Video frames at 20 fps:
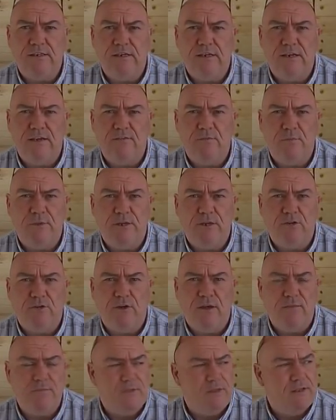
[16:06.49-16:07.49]
They love a bit of
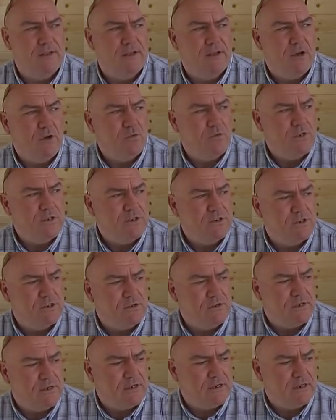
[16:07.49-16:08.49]
crap. All these
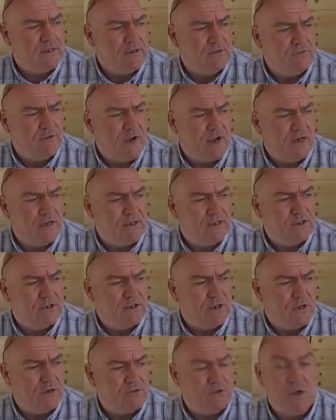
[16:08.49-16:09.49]
like reality
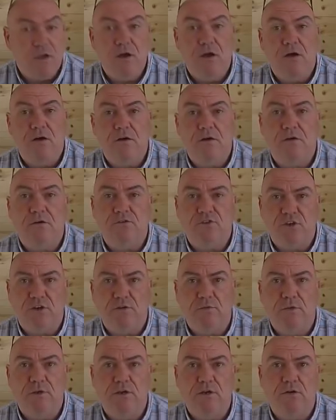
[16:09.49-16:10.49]
shows. Oh,
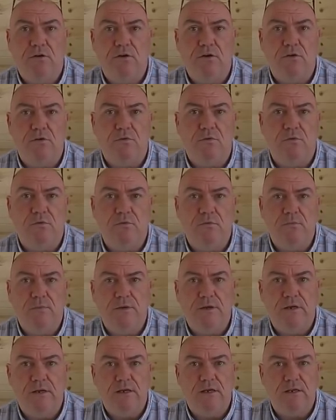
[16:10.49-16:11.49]
Jeremy Kyle. What
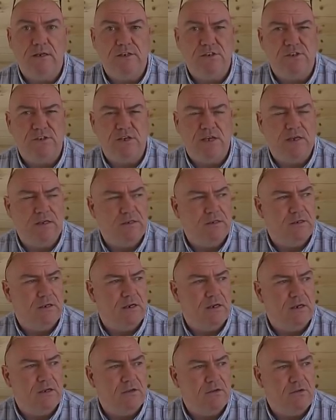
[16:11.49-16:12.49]
about that? That's sad, isn't
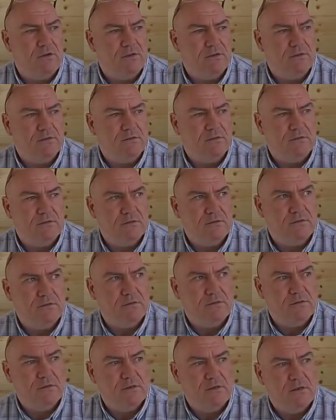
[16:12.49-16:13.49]
it? The guy
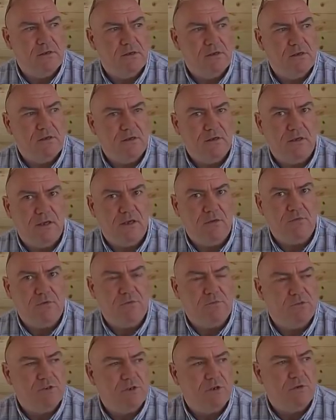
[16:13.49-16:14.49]
killed
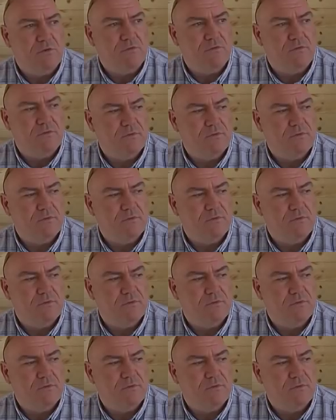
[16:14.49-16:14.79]
himself.